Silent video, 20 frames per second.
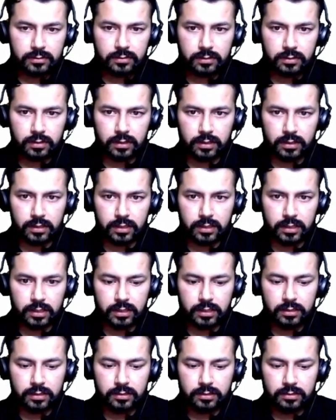
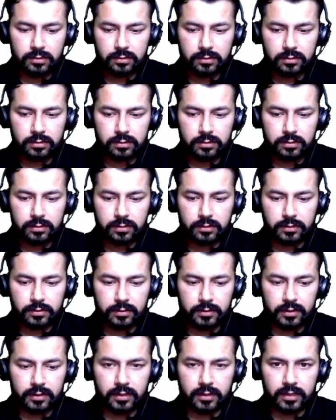100
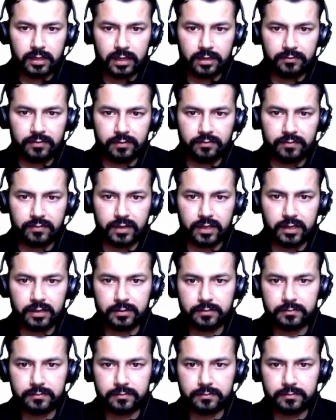and 50.